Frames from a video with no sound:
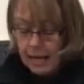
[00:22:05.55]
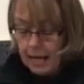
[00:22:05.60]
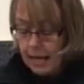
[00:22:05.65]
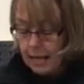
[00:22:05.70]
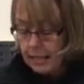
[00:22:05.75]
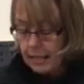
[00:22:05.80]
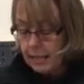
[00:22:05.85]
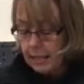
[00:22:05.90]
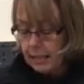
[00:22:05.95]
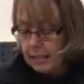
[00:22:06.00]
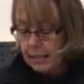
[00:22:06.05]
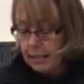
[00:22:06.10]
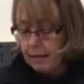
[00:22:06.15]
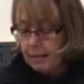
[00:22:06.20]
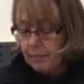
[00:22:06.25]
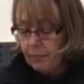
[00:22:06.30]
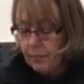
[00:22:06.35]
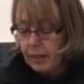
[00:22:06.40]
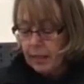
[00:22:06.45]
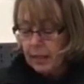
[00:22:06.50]
Having said
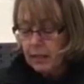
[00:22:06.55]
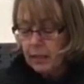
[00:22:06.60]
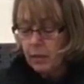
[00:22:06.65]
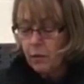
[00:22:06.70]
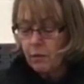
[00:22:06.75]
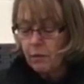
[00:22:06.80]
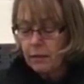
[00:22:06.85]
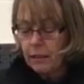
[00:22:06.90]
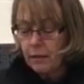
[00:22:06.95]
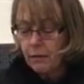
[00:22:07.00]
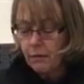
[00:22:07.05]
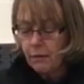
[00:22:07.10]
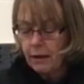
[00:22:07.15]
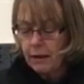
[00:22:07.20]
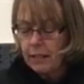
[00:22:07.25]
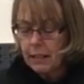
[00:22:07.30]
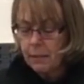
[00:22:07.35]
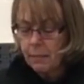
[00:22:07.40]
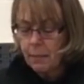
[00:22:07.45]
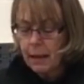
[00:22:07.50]
that,
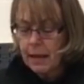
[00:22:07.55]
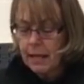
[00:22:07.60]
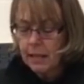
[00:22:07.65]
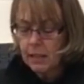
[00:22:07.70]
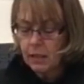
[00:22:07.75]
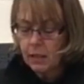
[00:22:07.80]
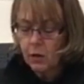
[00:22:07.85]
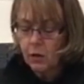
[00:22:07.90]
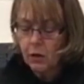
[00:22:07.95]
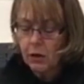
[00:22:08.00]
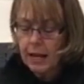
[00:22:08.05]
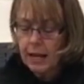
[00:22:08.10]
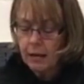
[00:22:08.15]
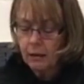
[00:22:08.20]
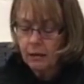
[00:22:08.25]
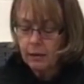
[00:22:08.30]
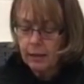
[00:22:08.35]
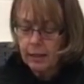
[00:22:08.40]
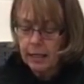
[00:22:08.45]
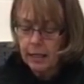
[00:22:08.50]
it's obviously very
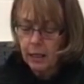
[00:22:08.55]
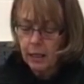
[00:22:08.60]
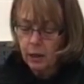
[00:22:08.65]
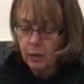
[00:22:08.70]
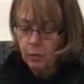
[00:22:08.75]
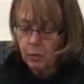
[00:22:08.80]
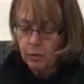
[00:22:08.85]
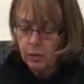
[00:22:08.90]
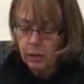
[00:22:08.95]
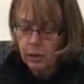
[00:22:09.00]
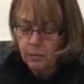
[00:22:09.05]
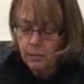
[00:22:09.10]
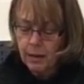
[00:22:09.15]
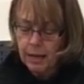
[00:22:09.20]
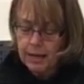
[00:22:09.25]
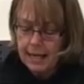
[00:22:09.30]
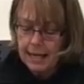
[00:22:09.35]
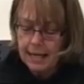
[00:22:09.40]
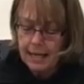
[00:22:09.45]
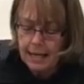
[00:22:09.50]
dependent on how
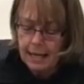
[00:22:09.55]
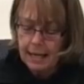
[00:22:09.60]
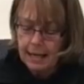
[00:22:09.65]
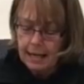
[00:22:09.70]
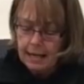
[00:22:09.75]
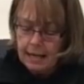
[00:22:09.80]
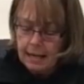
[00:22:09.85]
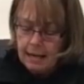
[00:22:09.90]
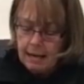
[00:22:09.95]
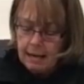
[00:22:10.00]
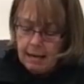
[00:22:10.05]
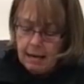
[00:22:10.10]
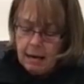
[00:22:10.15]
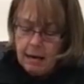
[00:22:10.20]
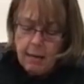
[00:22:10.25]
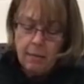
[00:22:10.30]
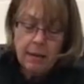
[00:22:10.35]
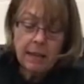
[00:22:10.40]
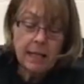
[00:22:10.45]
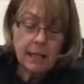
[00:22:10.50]
thick you want to
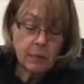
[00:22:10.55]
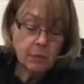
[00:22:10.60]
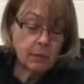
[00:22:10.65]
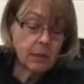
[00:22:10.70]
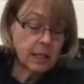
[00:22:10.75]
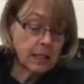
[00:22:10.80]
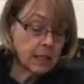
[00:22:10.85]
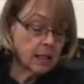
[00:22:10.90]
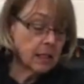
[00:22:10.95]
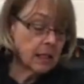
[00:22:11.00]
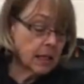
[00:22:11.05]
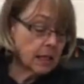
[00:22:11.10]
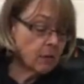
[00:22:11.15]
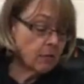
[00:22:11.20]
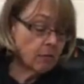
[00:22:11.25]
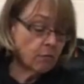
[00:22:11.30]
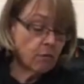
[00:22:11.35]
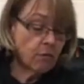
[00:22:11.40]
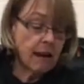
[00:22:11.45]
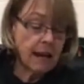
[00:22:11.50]
make it. I
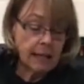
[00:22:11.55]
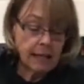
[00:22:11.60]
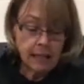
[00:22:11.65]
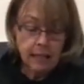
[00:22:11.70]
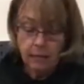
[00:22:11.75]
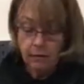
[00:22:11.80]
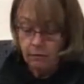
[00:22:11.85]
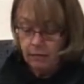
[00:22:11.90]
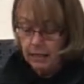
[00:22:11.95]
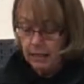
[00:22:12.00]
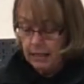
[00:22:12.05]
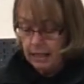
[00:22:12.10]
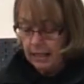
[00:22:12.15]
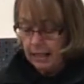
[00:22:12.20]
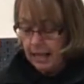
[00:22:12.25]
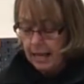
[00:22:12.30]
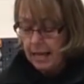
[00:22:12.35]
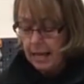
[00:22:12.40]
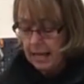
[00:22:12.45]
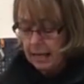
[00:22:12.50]
mean, this one is
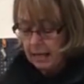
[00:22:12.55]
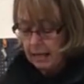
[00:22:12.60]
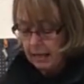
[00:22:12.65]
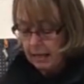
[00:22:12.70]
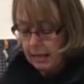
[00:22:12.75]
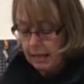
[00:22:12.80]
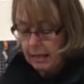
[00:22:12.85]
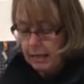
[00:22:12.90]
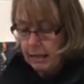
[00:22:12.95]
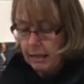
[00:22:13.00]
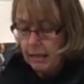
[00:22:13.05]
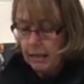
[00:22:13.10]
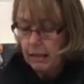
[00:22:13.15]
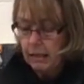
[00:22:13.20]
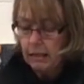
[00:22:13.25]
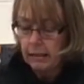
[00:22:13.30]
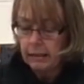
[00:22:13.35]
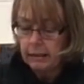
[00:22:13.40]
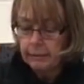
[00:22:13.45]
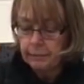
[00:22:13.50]
relatively
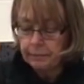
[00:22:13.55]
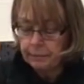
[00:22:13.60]
thick.